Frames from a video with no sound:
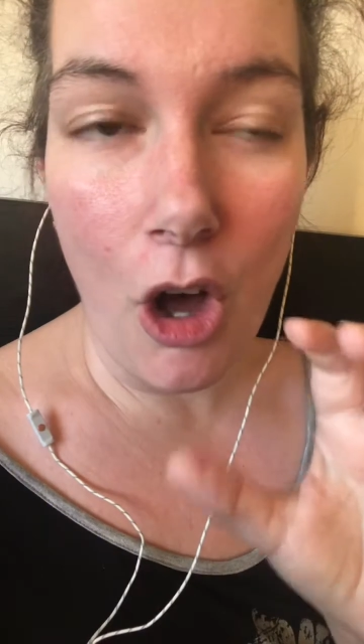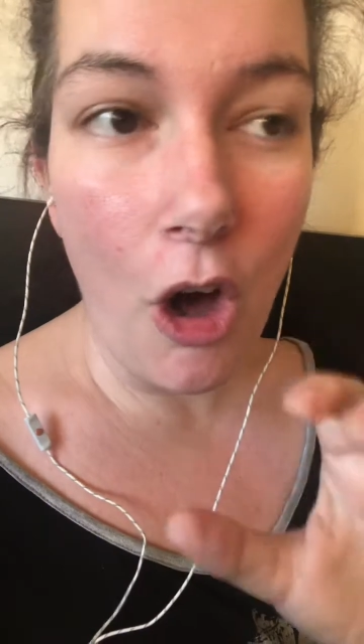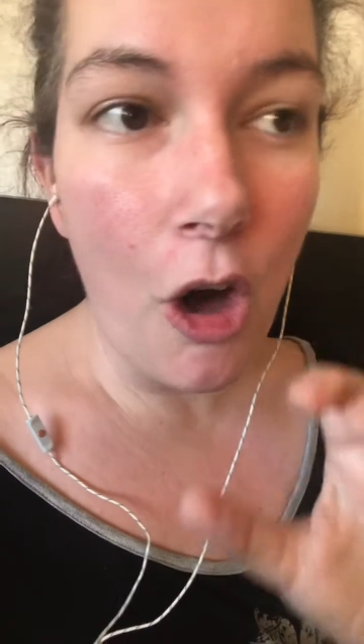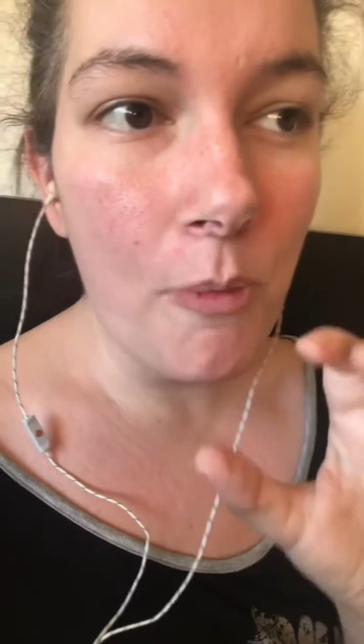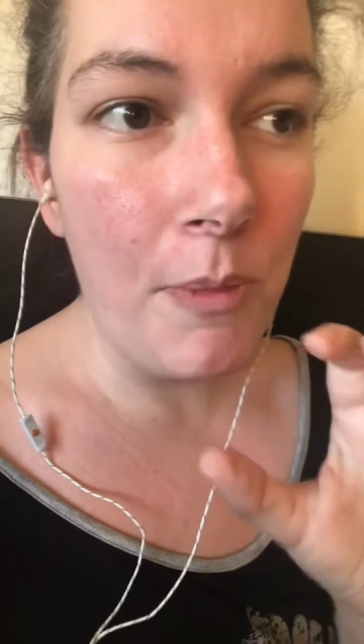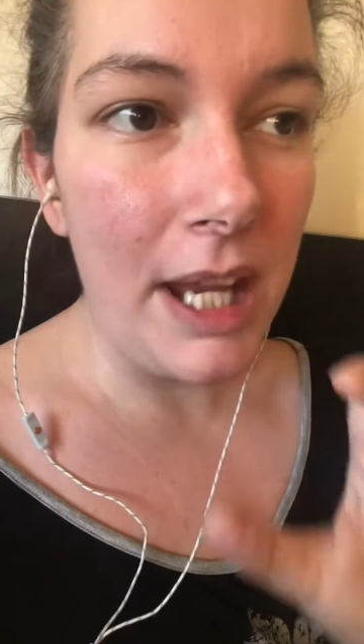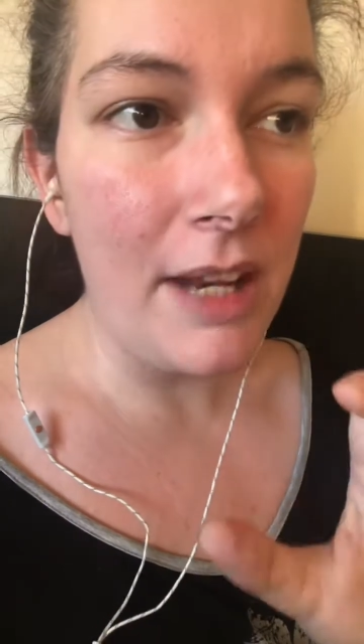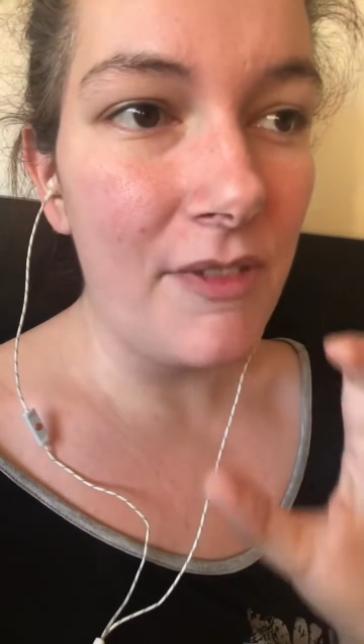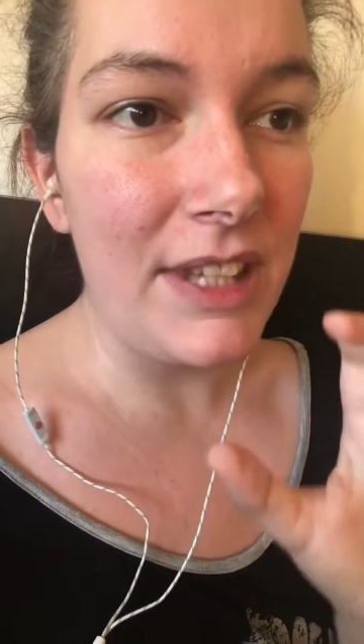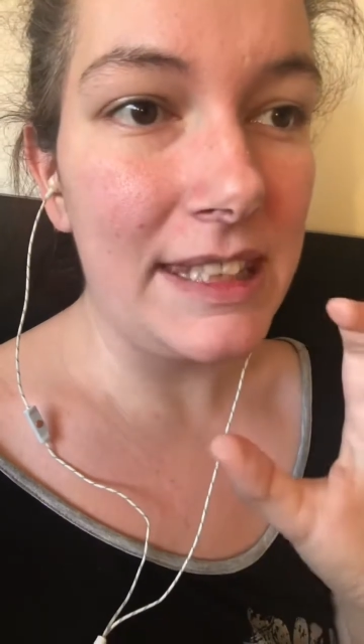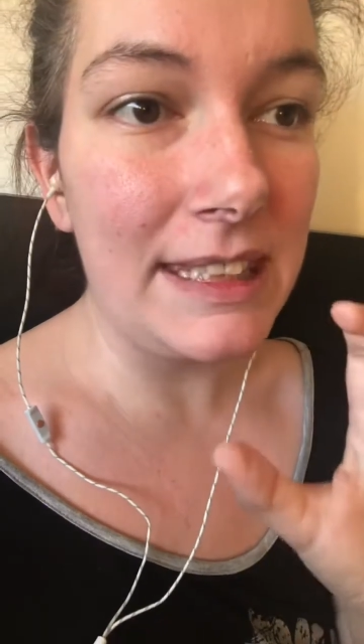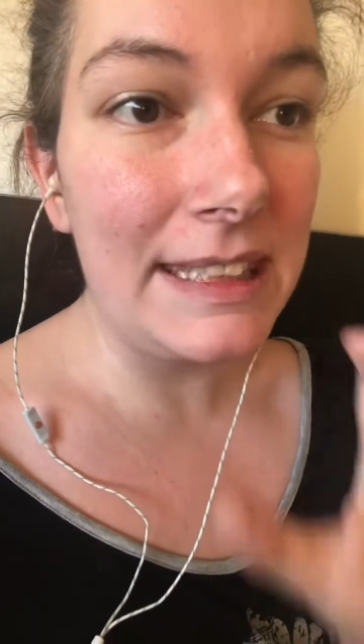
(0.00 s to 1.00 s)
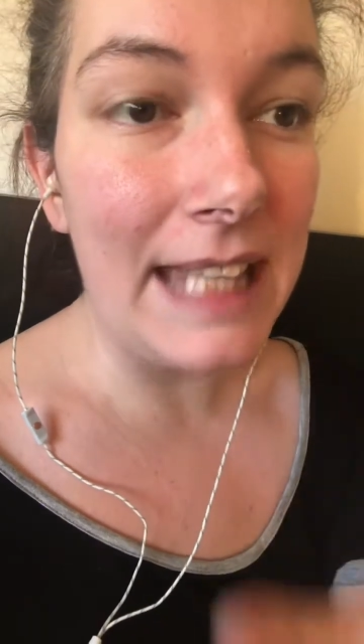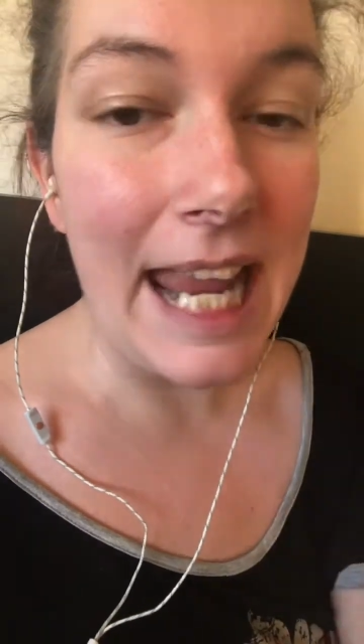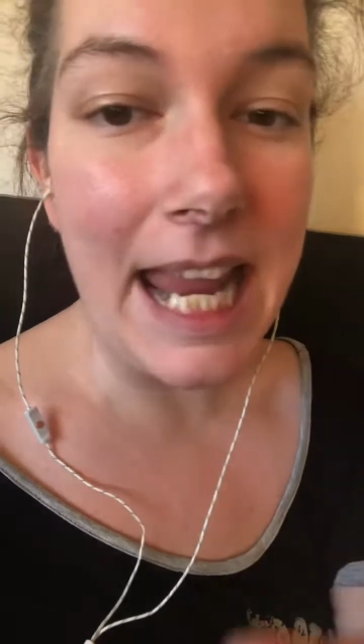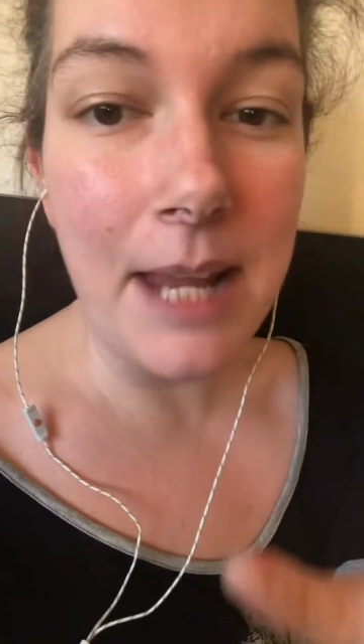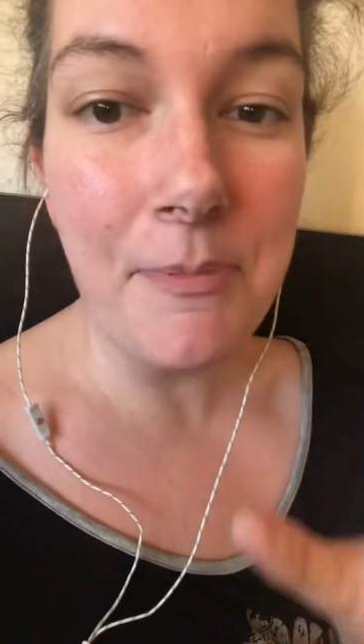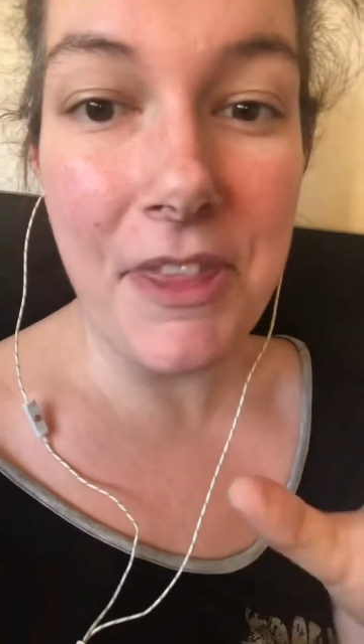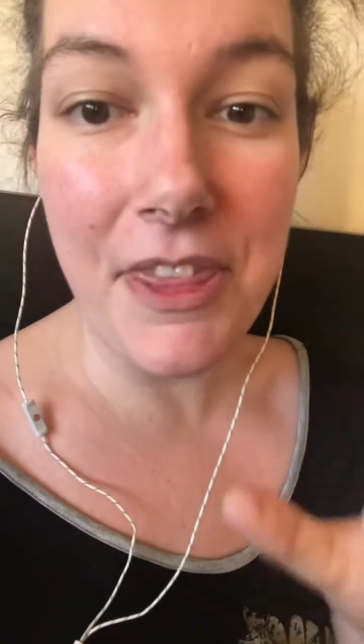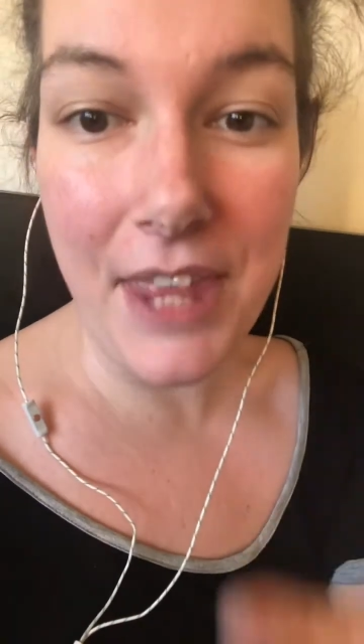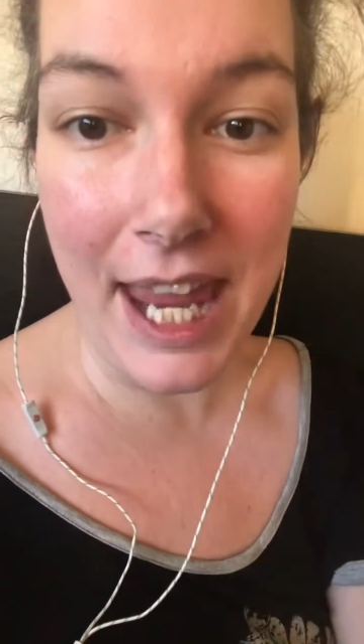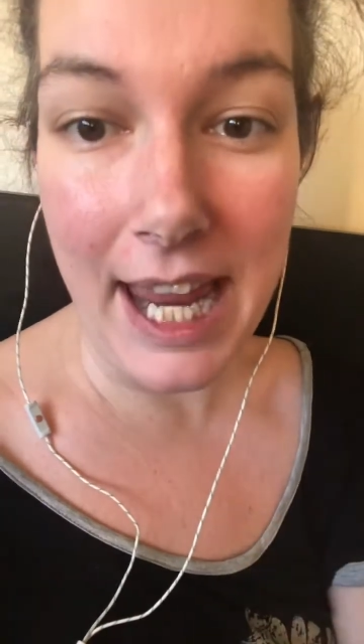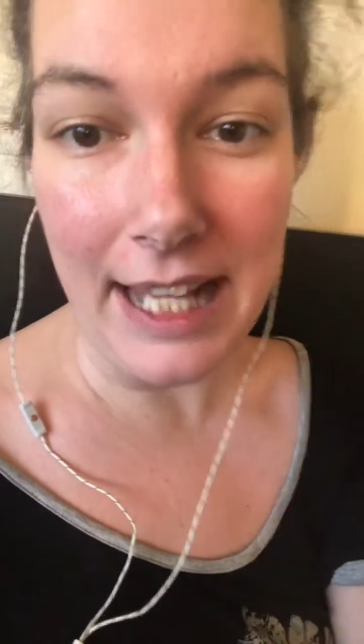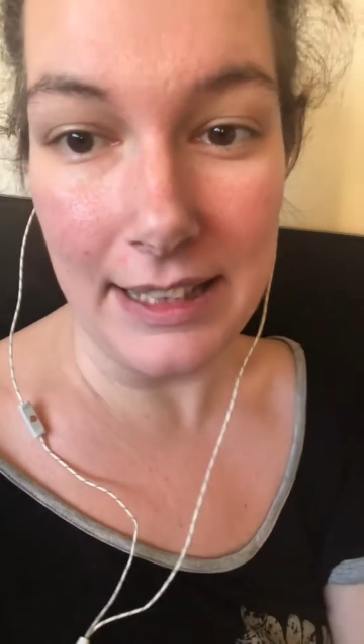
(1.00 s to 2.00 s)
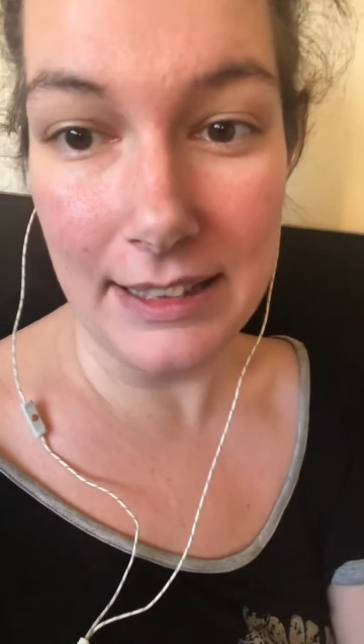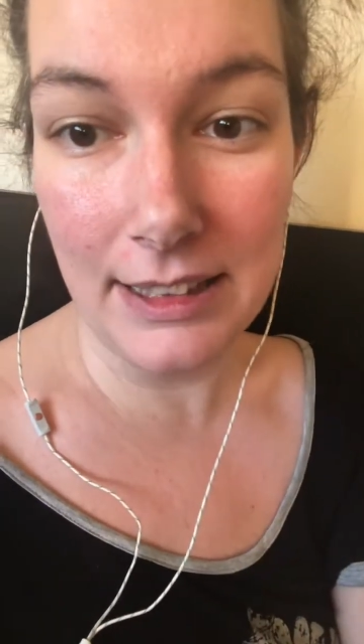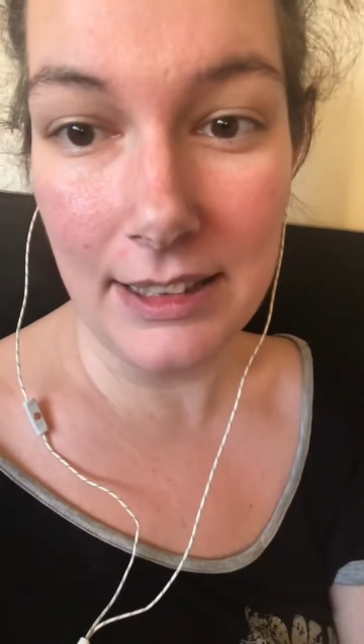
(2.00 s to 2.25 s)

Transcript: all made of the same things.